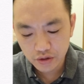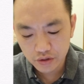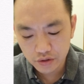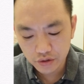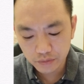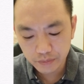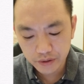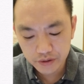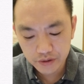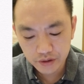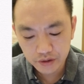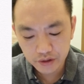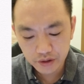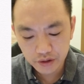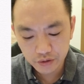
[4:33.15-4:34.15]
So
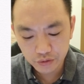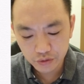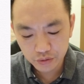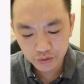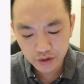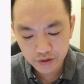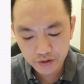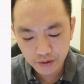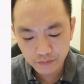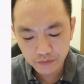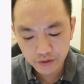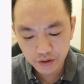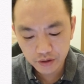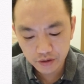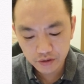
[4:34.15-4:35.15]
basically, you do the same
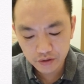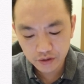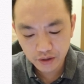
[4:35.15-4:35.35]
thing.